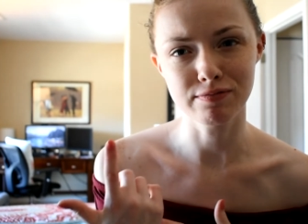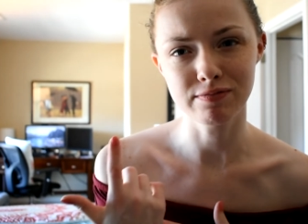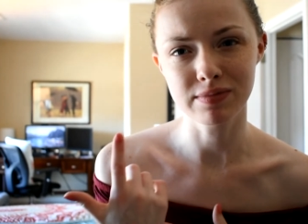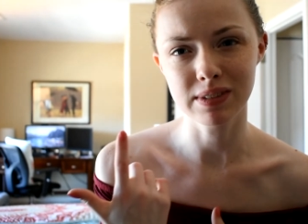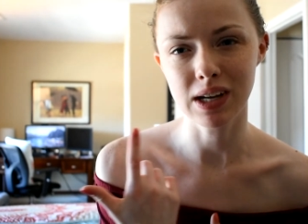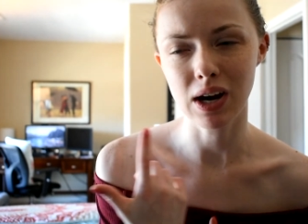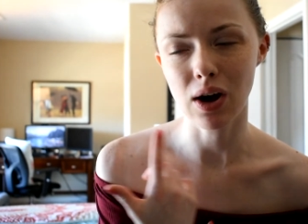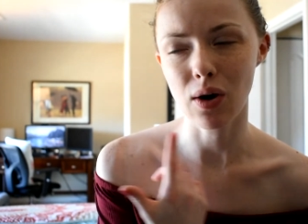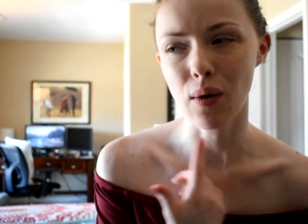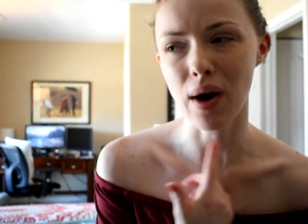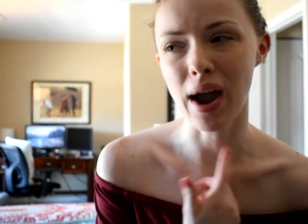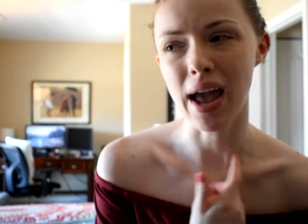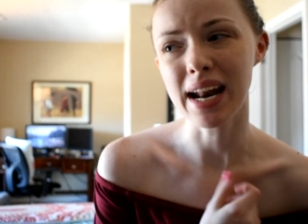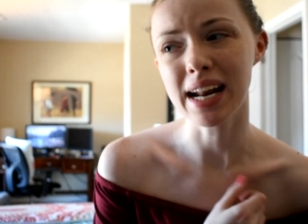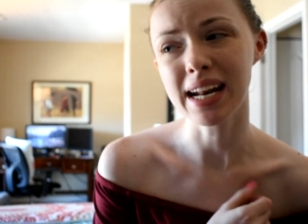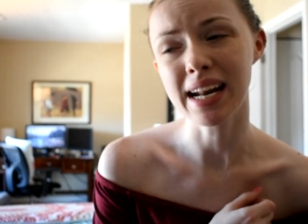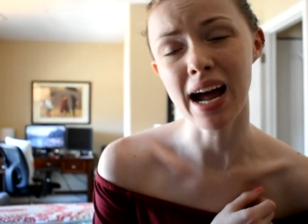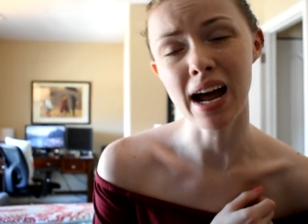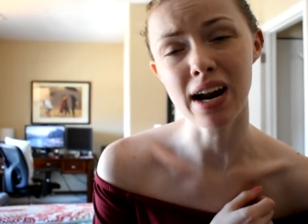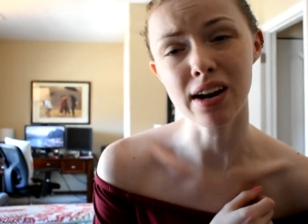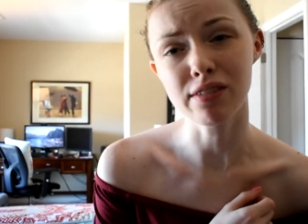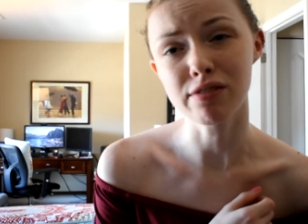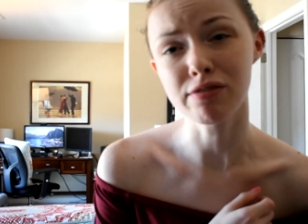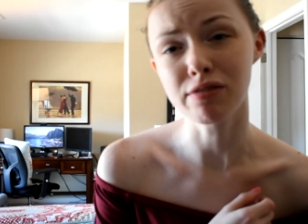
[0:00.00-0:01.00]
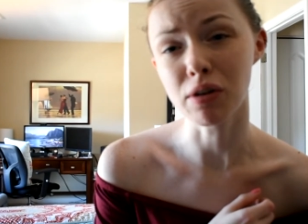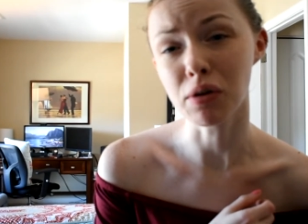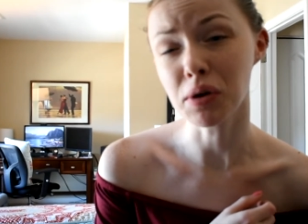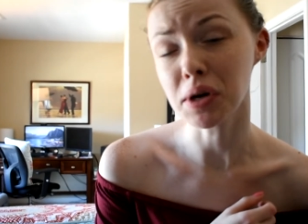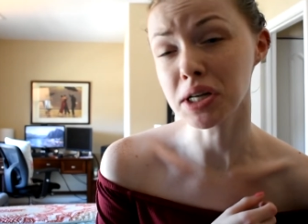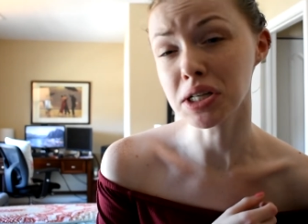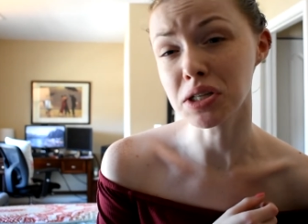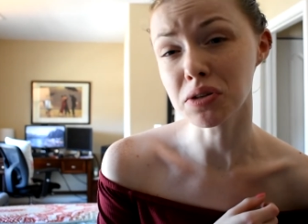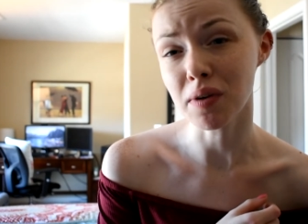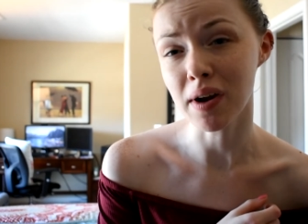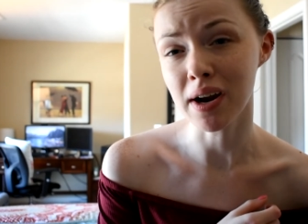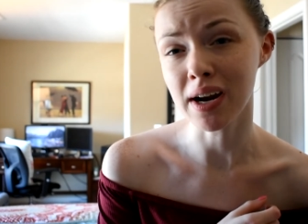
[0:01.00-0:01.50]
go in and out of
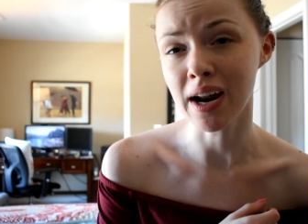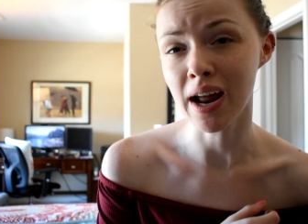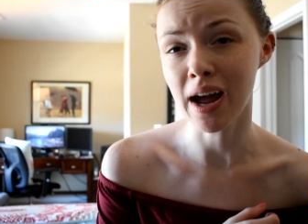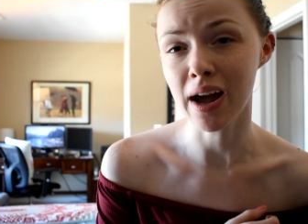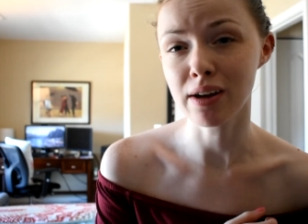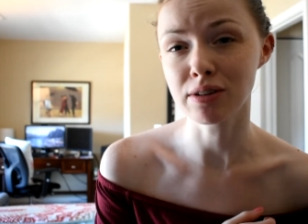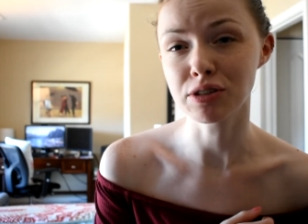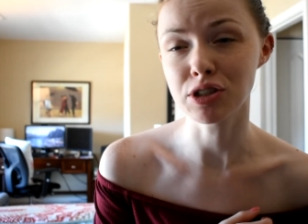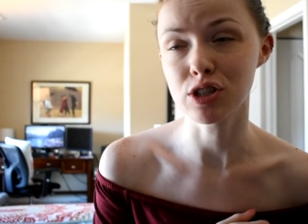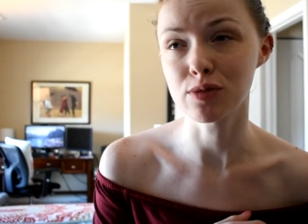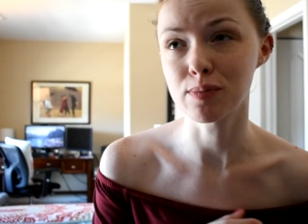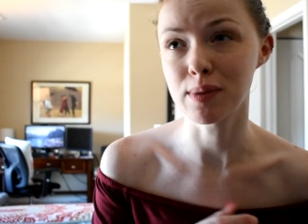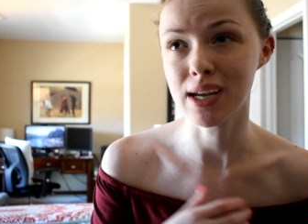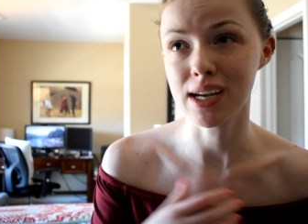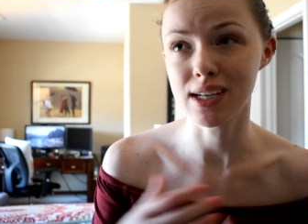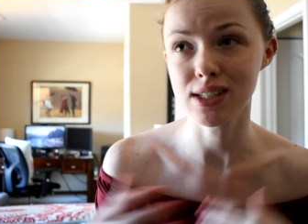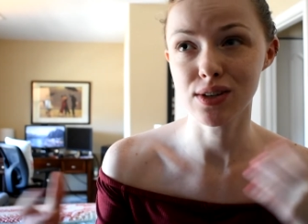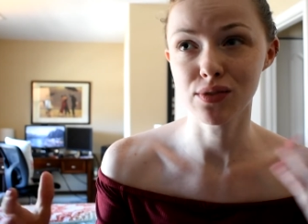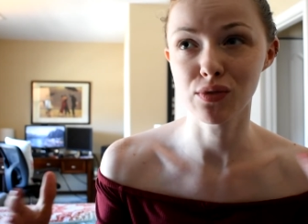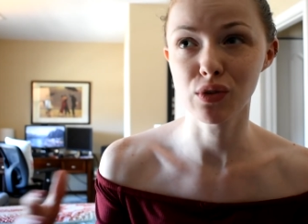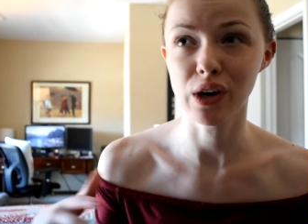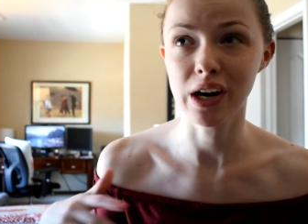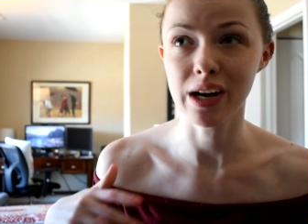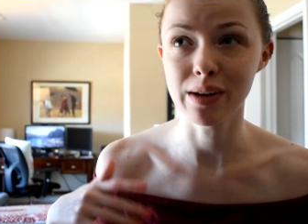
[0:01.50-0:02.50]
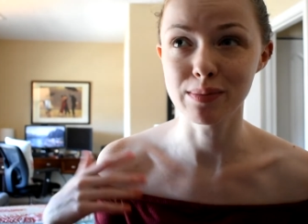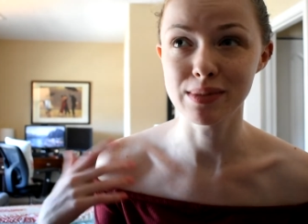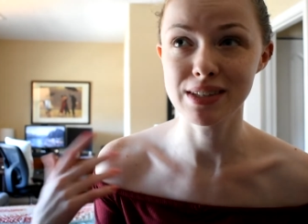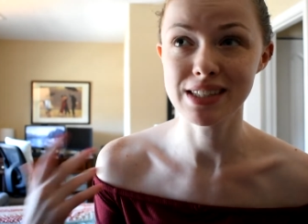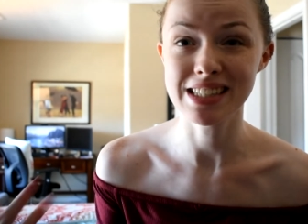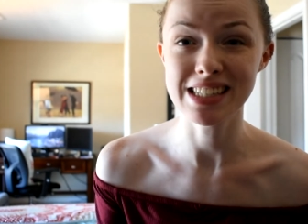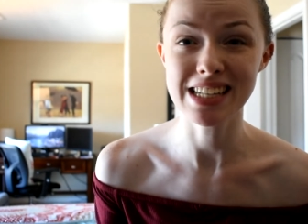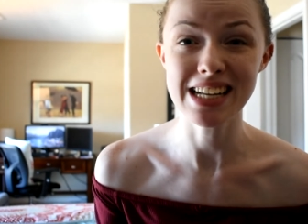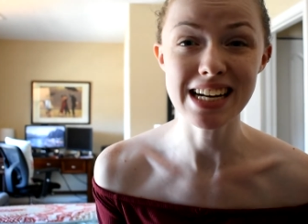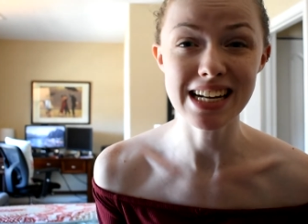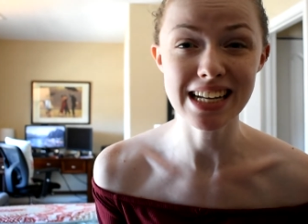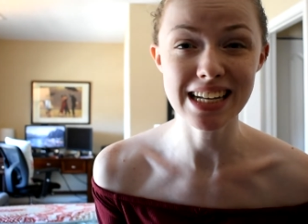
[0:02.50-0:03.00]
focus right now just because of where I'm
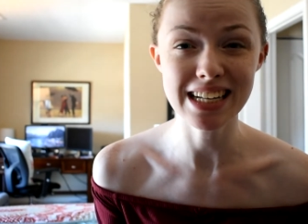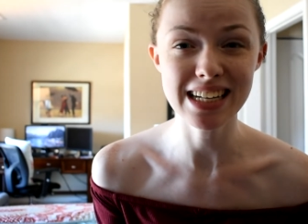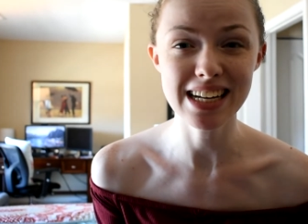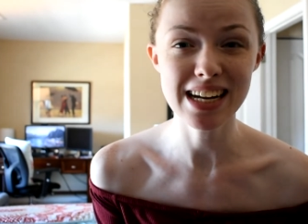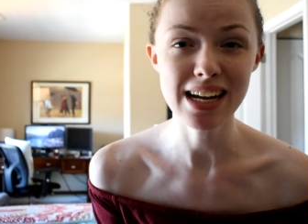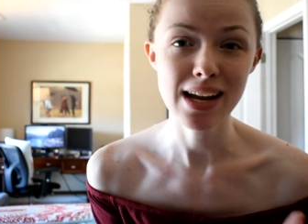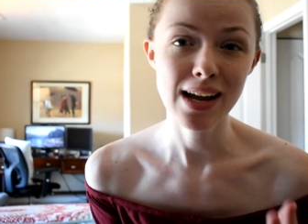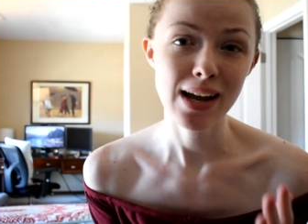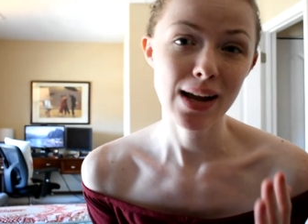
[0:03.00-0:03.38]
seated,